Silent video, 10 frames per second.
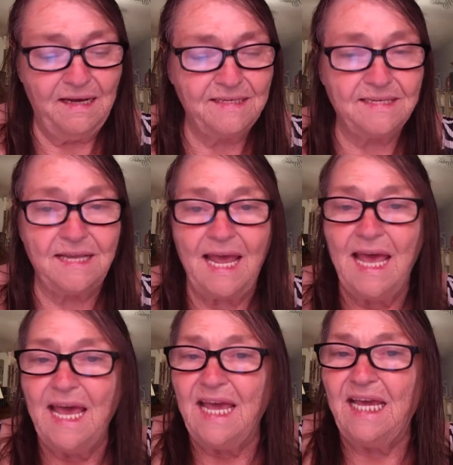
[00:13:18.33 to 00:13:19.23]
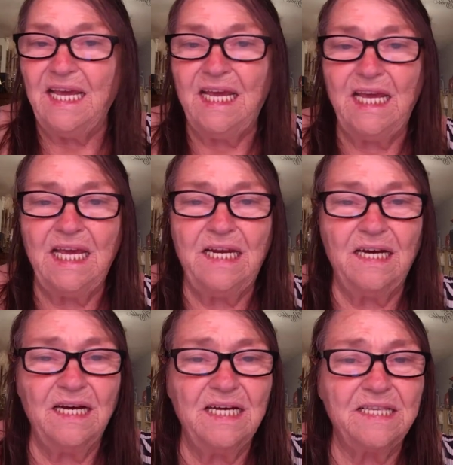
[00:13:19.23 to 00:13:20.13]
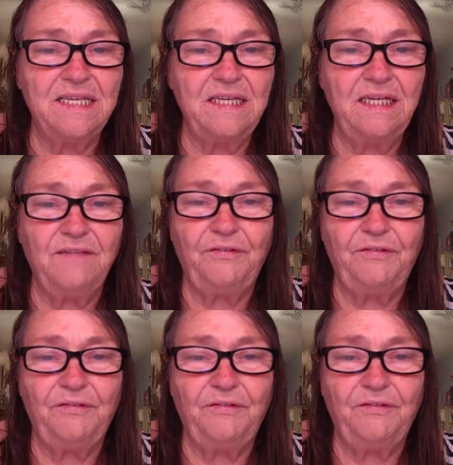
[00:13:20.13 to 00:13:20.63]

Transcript: us, he doesn't